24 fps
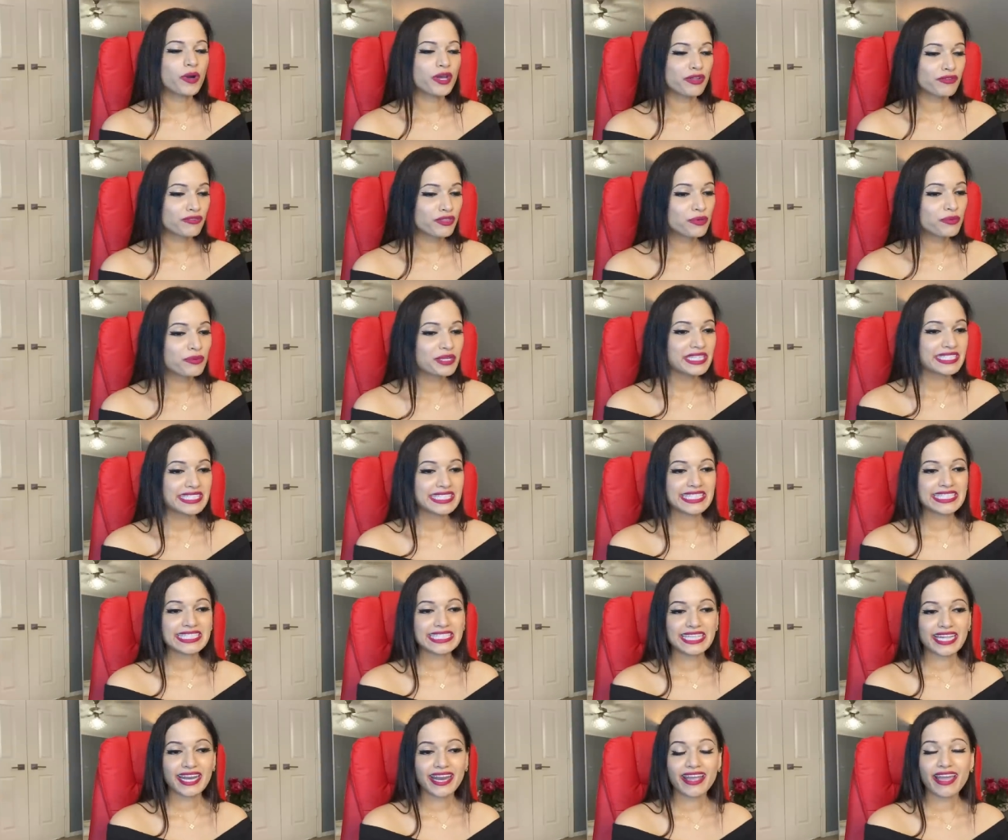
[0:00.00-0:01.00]
of the
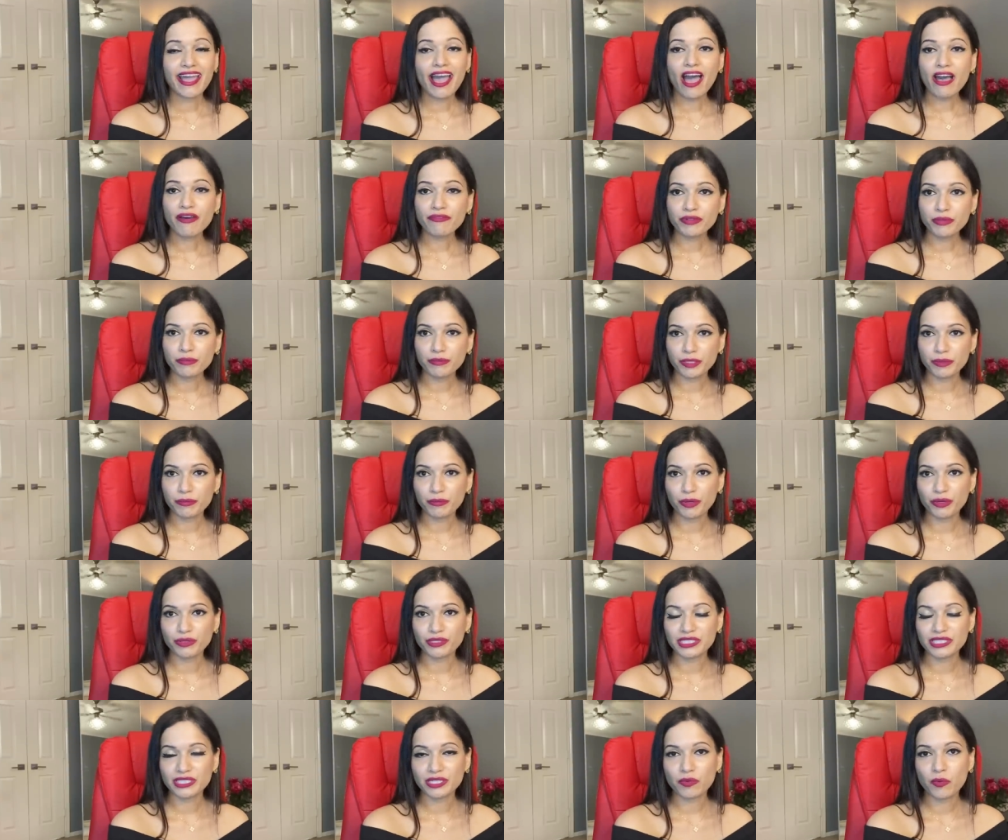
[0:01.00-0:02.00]
reasons that I haven't been
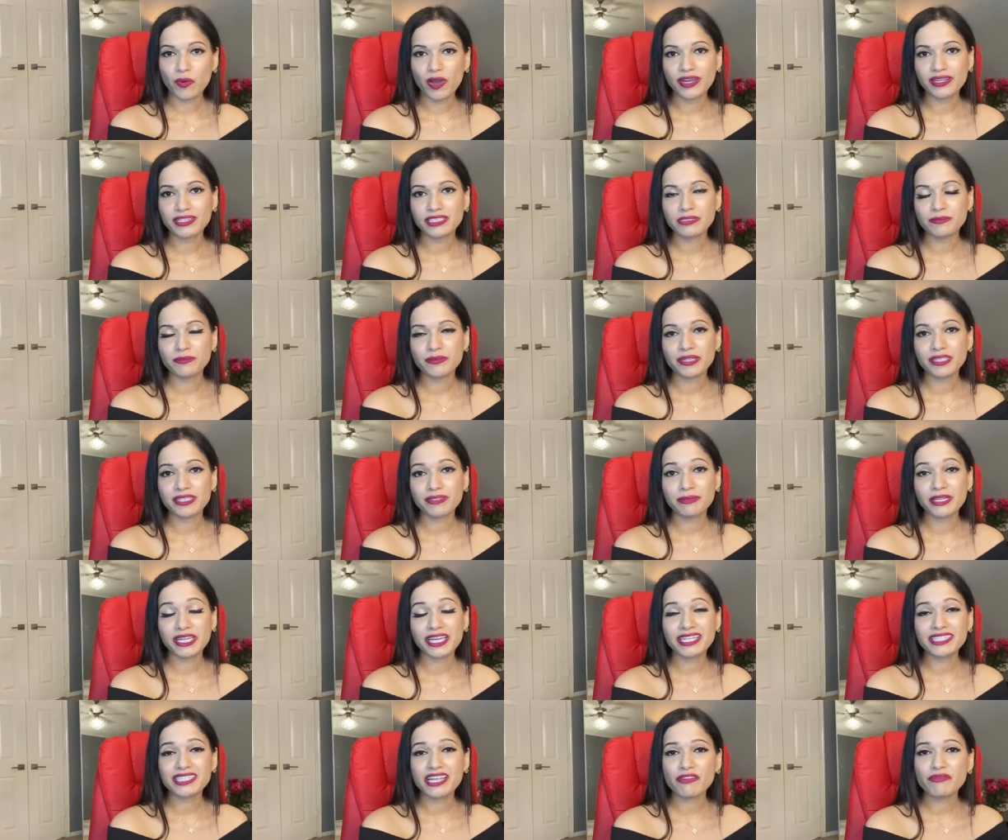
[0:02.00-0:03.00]
posting one is
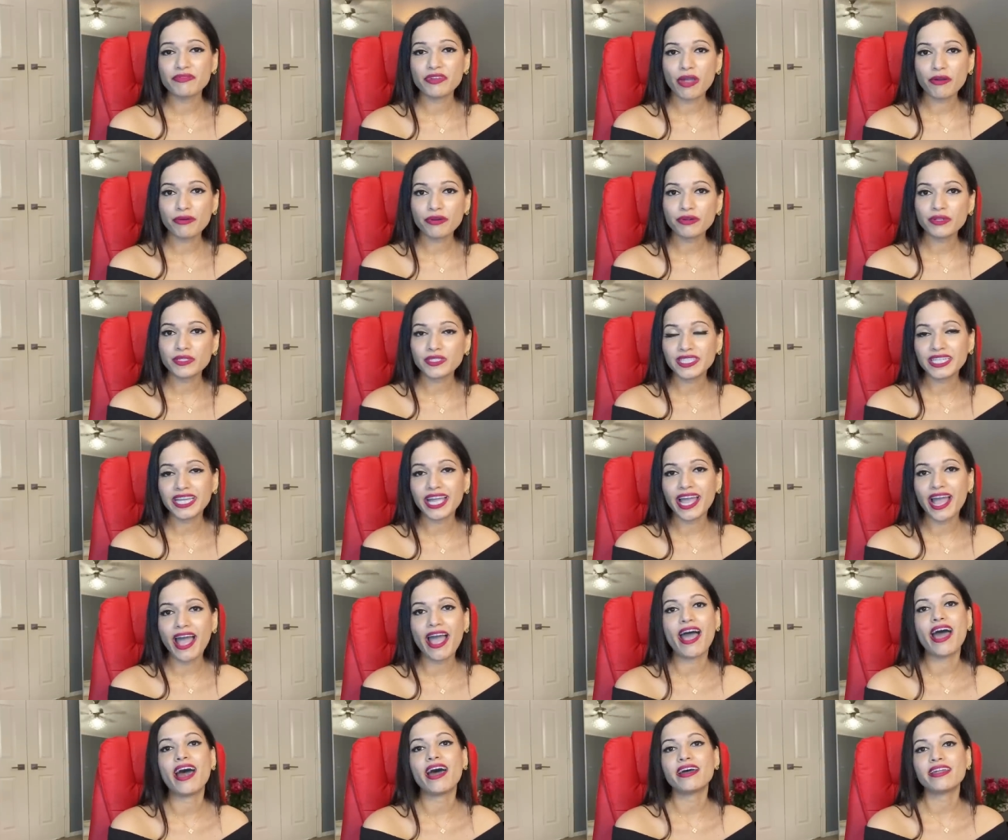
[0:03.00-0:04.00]
because I've never really
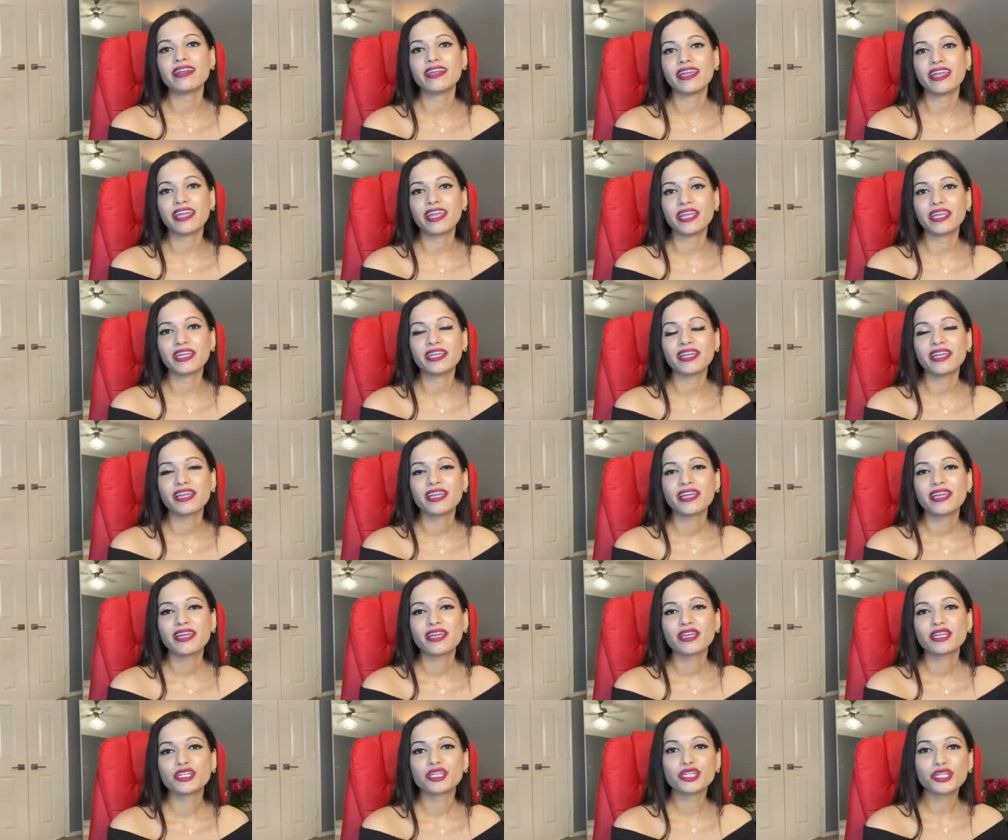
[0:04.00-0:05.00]
had a
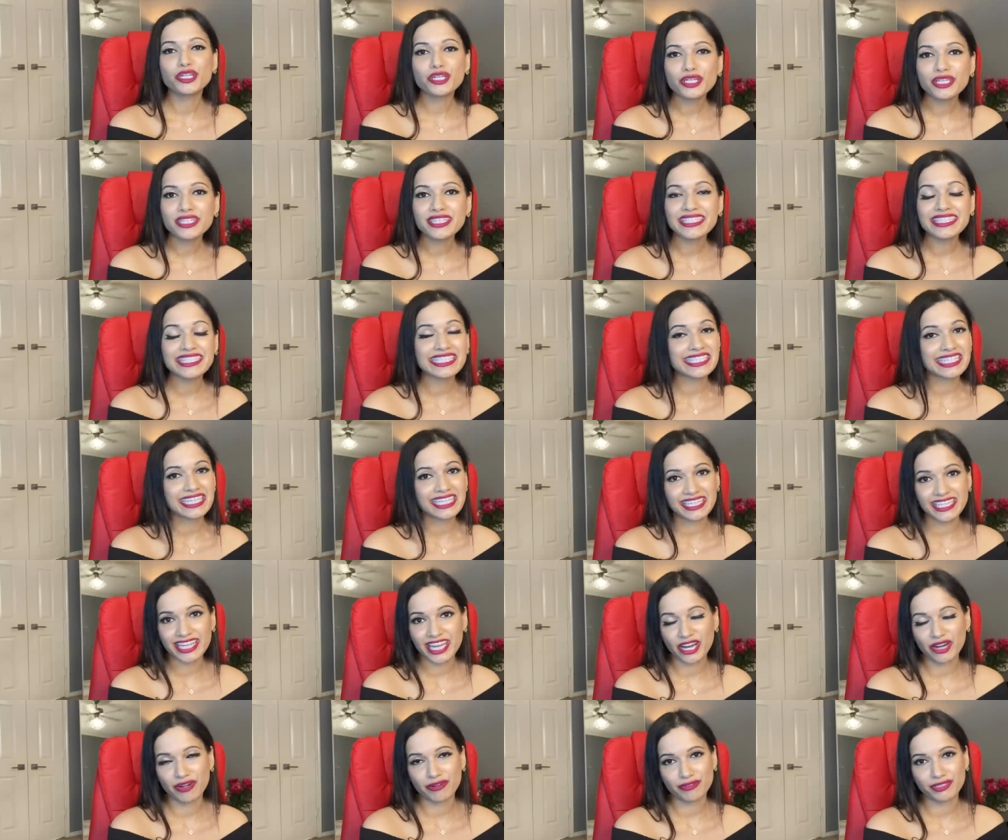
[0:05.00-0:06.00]
good
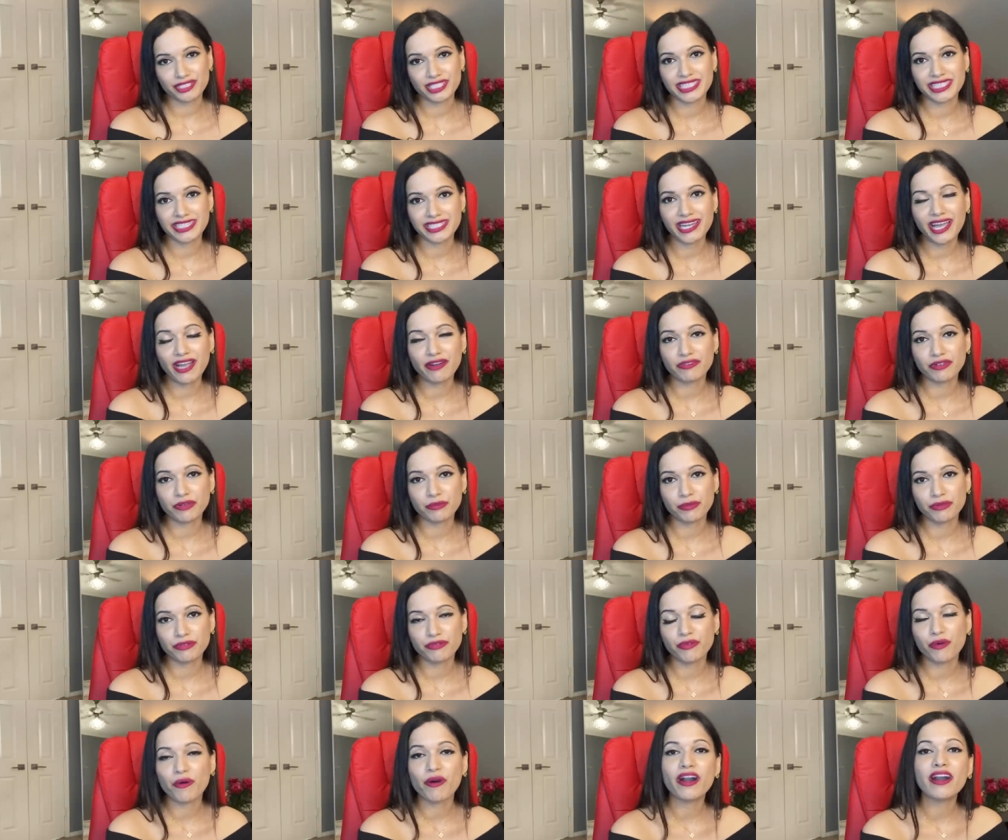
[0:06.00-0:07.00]
skincare routine ever
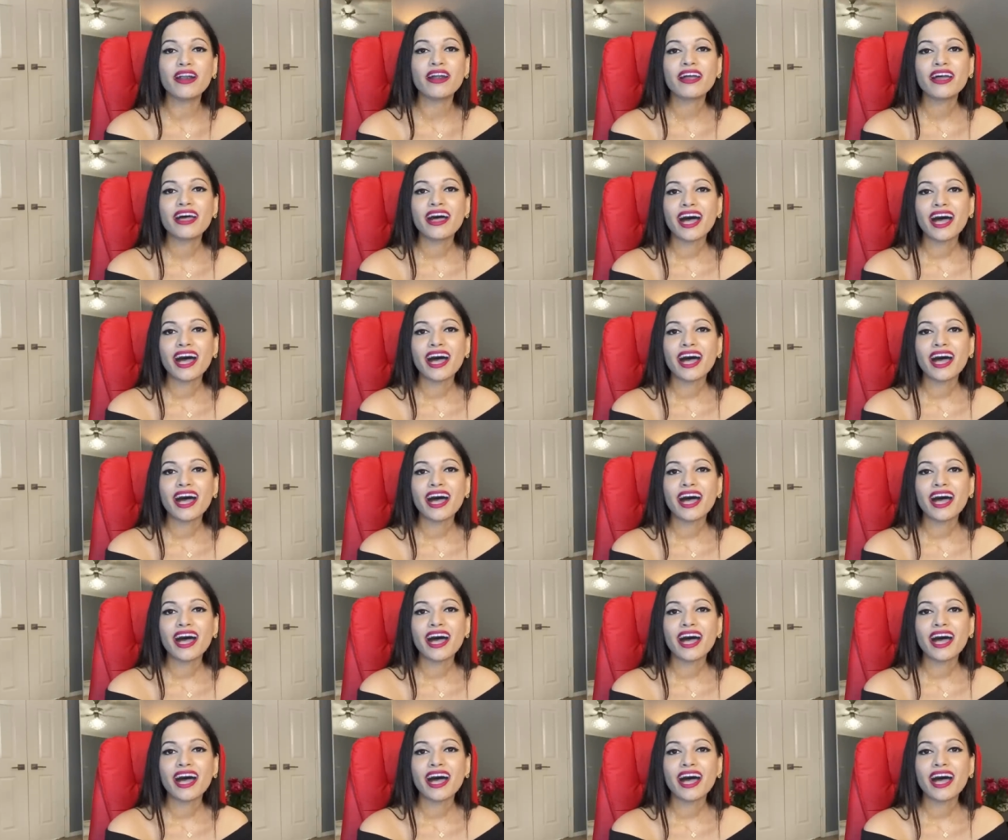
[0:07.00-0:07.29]
before.